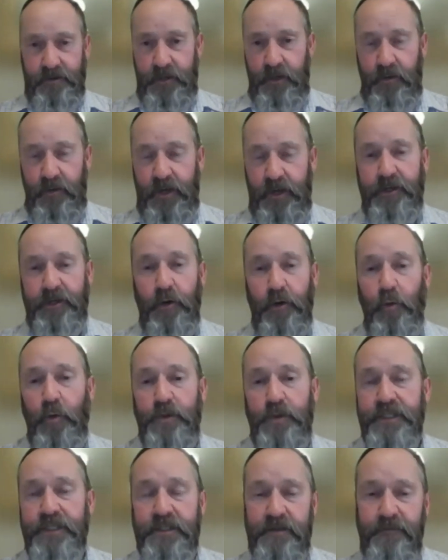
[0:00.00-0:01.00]
I don't
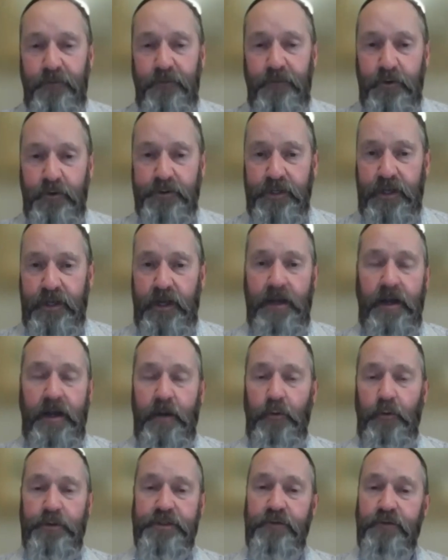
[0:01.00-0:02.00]
want it to fall under that. I
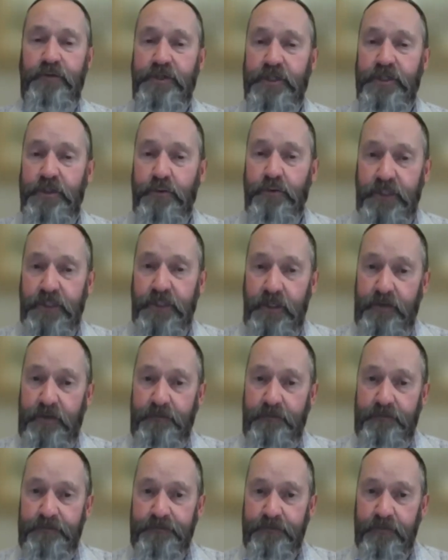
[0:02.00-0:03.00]
want to reduce it
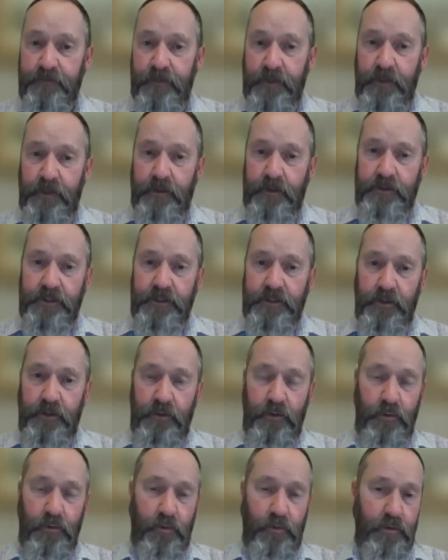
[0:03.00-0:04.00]

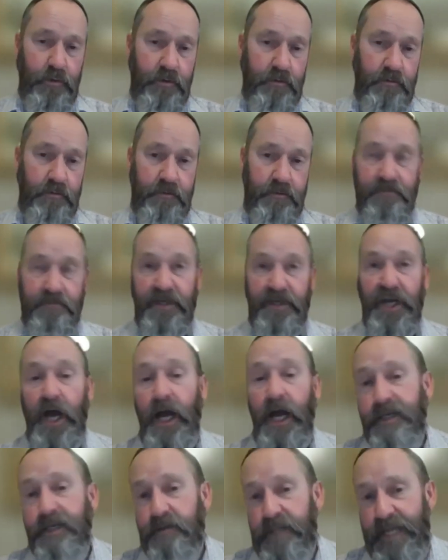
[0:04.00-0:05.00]
to
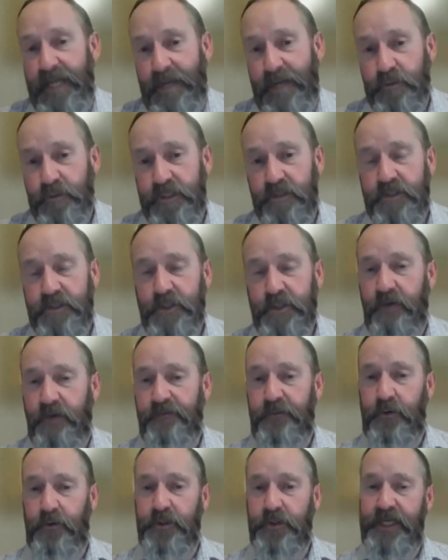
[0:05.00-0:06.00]
9,000, so it
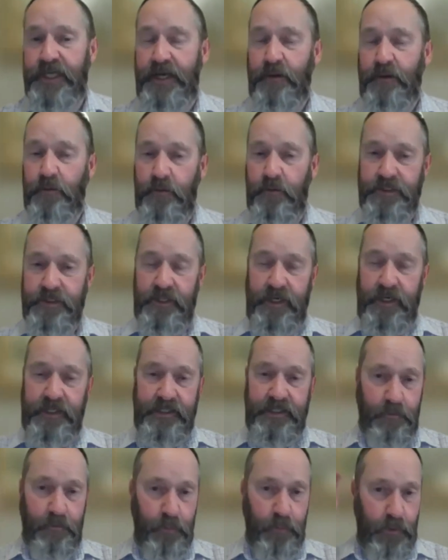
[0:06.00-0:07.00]
falls out, as an
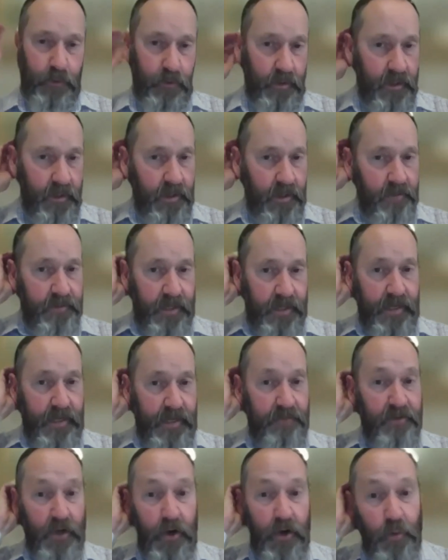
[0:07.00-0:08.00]
example. Then
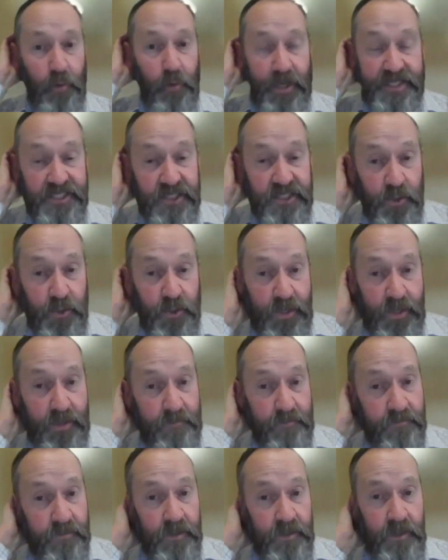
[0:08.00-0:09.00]
again, there are ways to do
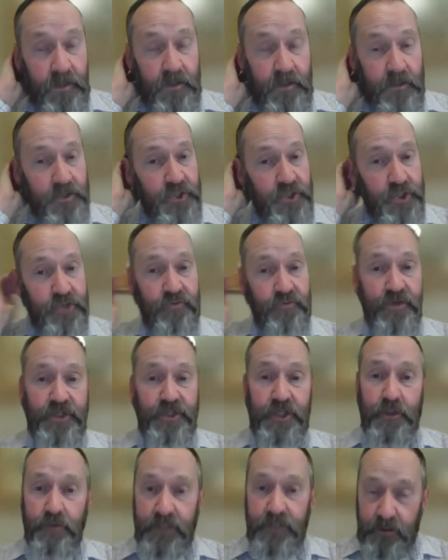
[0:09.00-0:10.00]
it. Just
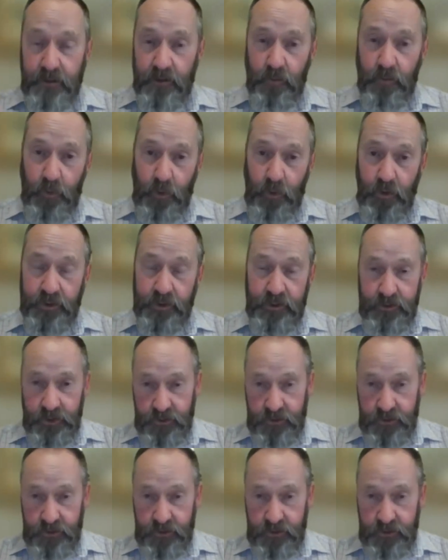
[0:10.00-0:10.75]
reducing the water